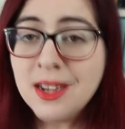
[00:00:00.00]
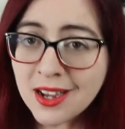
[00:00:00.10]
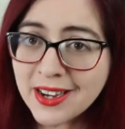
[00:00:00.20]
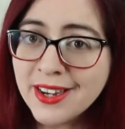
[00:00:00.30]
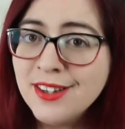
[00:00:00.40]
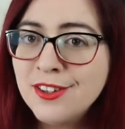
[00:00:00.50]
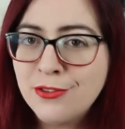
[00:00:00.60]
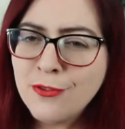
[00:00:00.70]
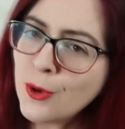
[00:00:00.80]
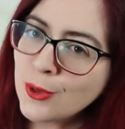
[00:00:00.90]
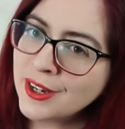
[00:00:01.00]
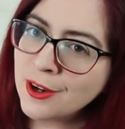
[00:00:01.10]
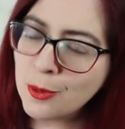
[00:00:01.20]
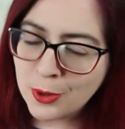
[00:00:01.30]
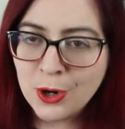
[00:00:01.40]
kind of falling
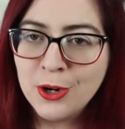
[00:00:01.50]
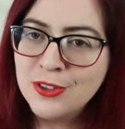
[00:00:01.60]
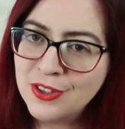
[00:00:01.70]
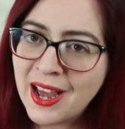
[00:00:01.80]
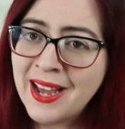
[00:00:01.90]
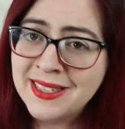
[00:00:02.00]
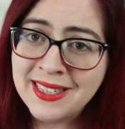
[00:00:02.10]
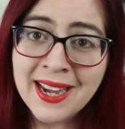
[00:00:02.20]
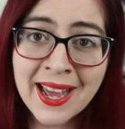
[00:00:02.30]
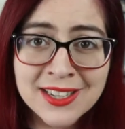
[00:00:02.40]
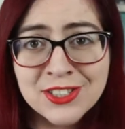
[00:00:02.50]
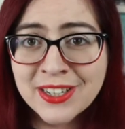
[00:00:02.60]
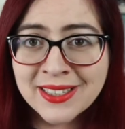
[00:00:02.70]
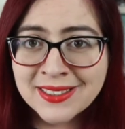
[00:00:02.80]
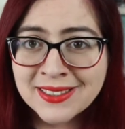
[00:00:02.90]
apart at the
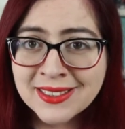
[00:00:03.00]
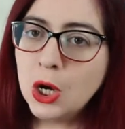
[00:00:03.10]
edges.